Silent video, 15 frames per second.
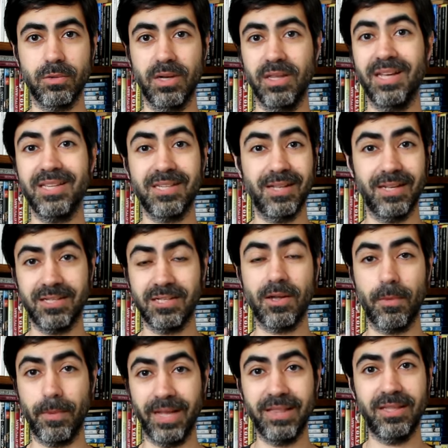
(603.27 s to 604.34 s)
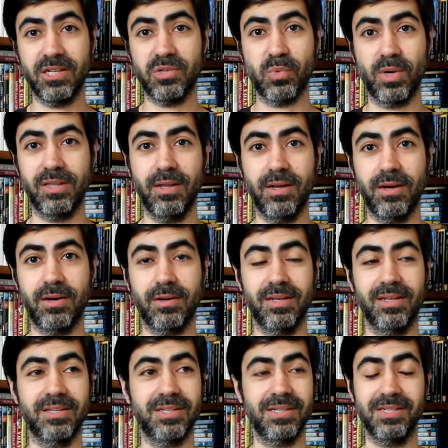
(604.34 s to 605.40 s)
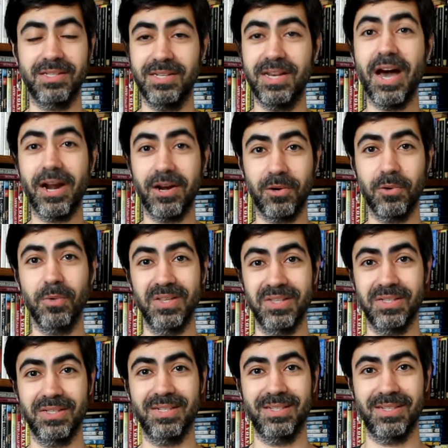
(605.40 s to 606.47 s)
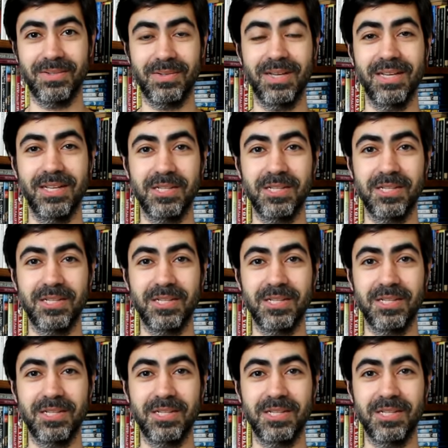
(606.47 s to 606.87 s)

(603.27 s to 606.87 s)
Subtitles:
okay? That Cervantes right there is not a coincidence, okay?